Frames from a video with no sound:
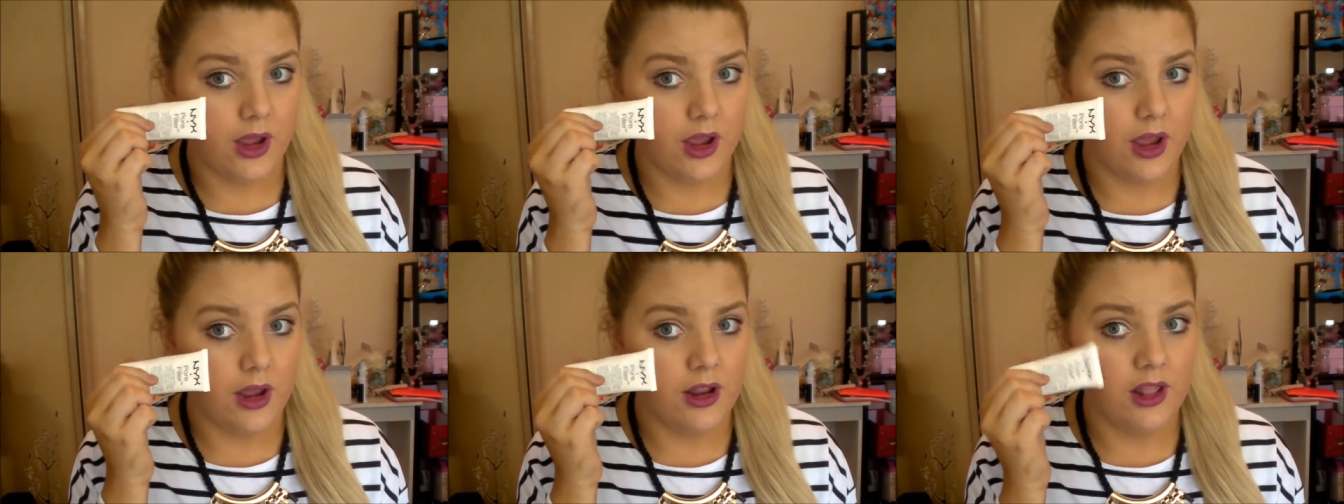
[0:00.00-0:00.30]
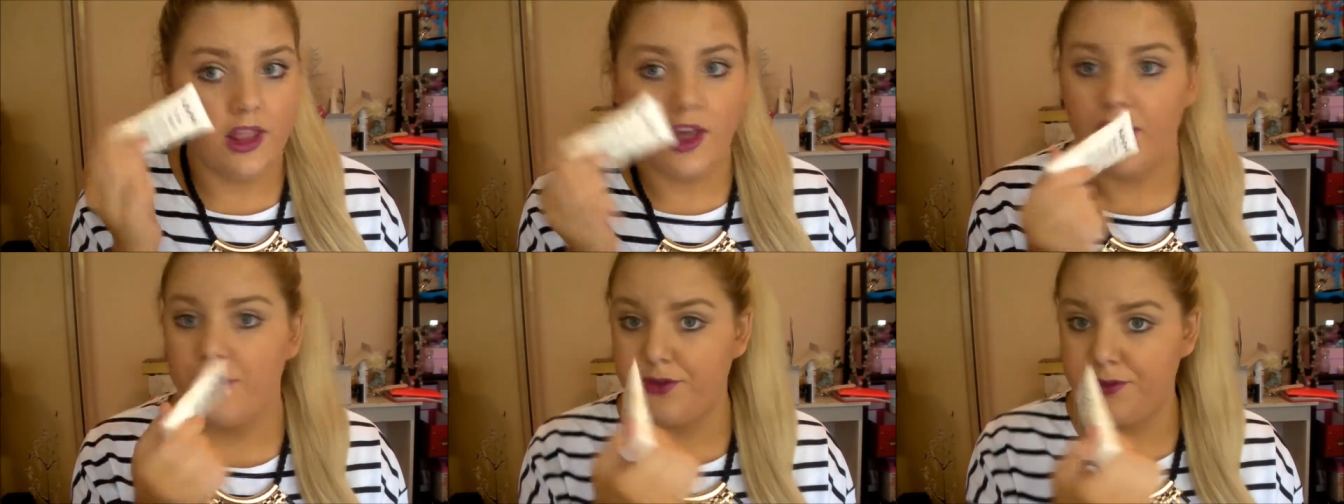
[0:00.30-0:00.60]

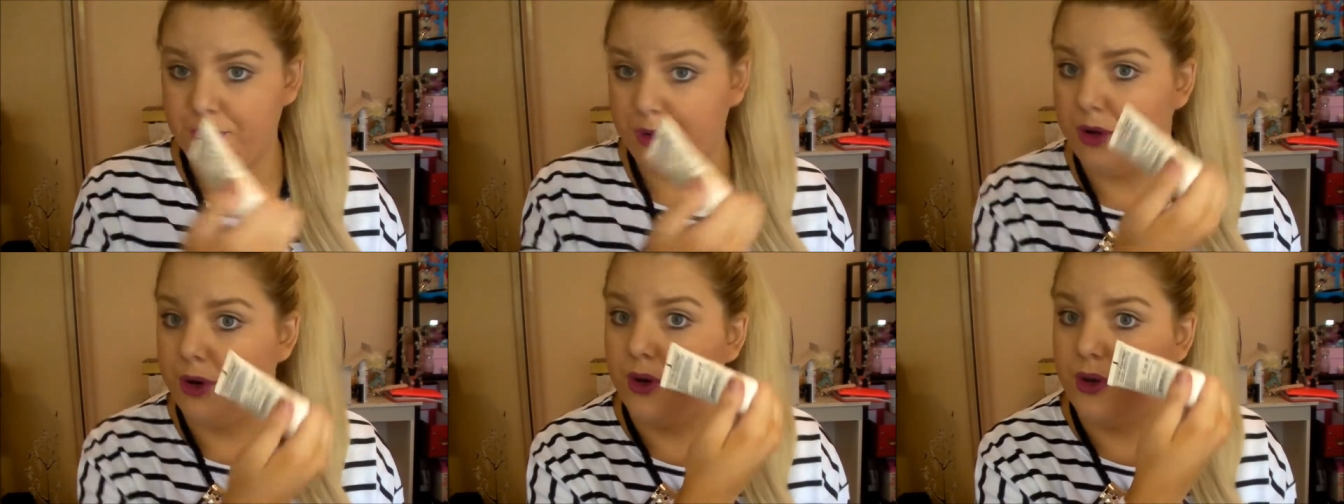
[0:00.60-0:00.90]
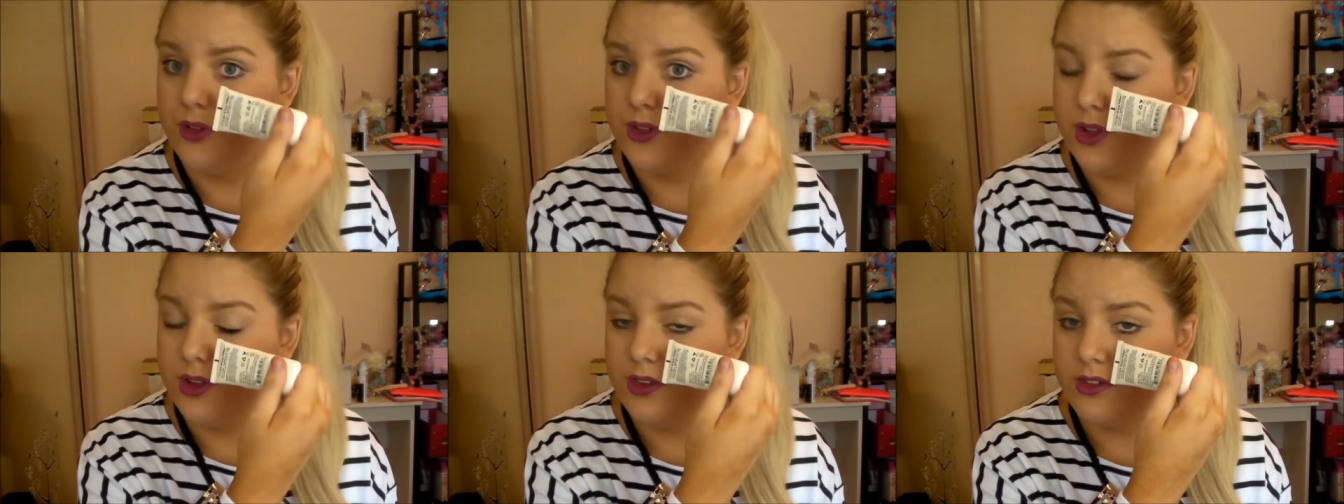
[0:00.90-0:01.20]
enlarged
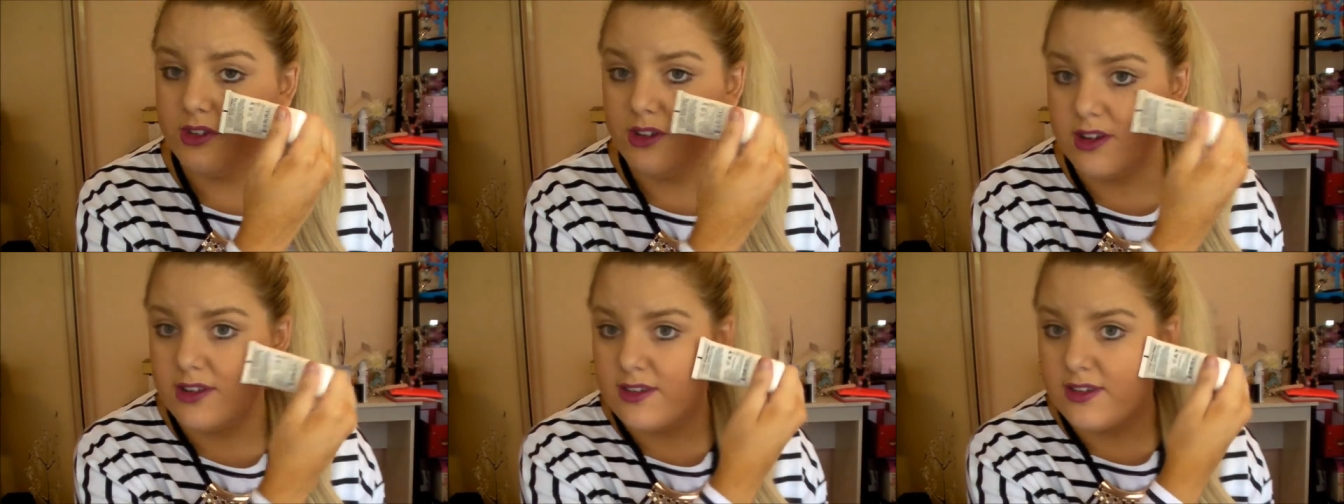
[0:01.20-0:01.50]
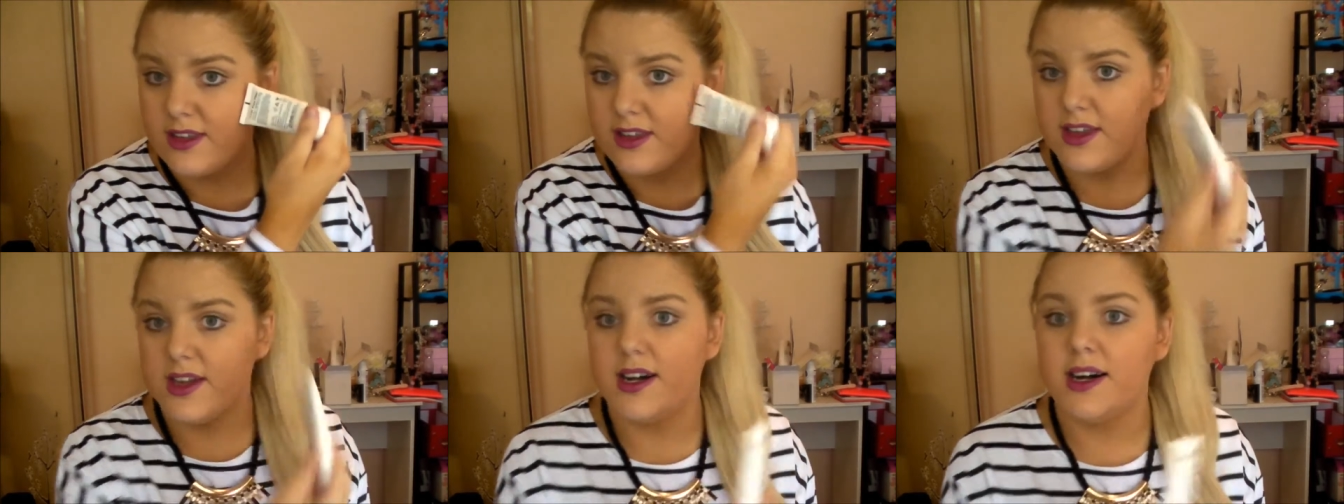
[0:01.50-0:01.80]
pores
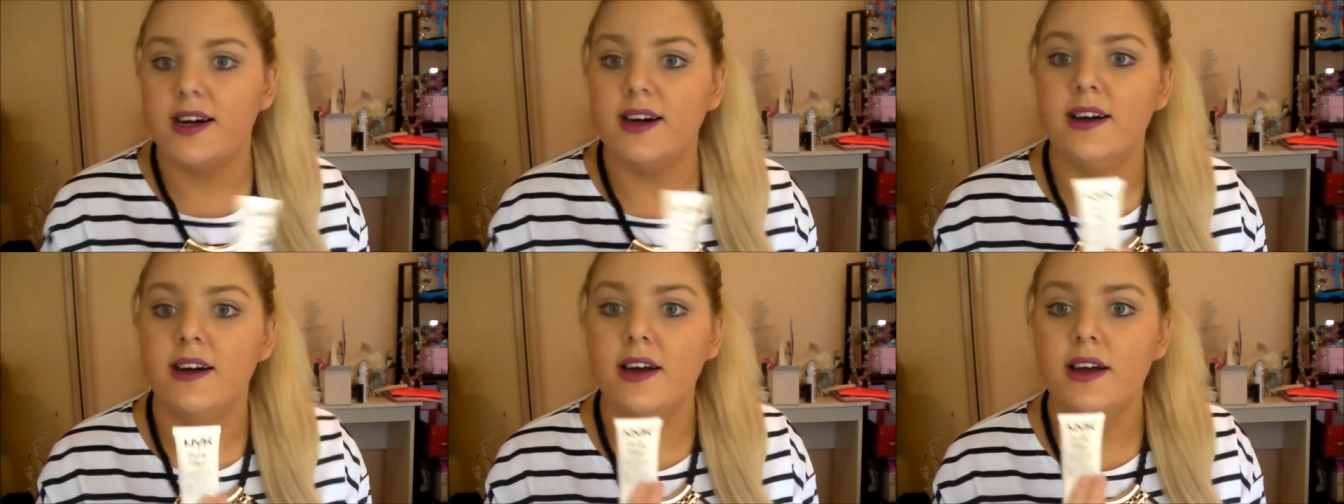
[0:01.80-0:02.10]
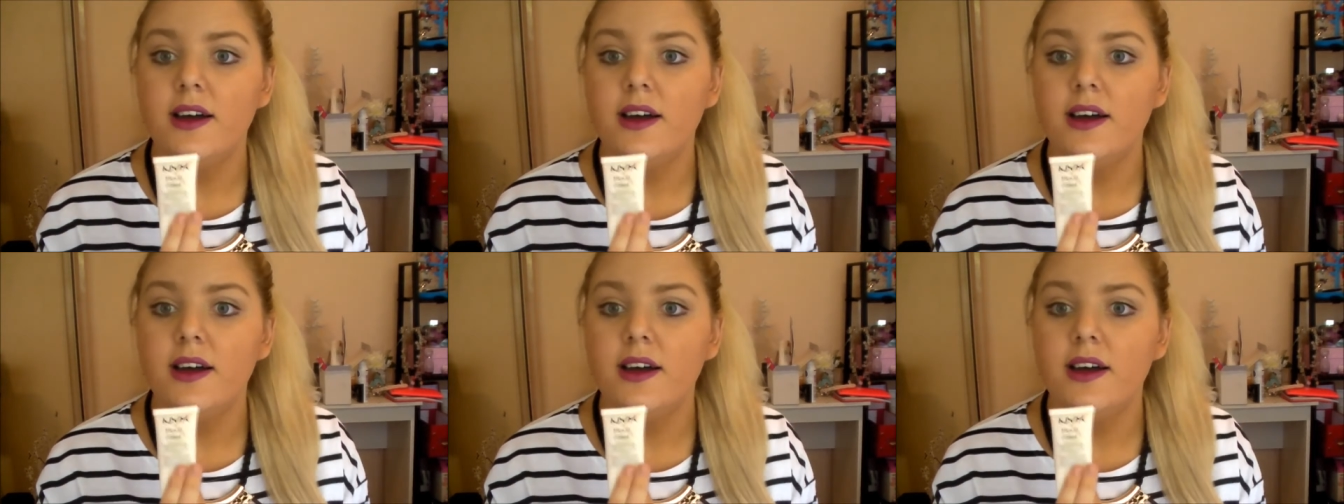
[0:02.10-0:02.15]
just here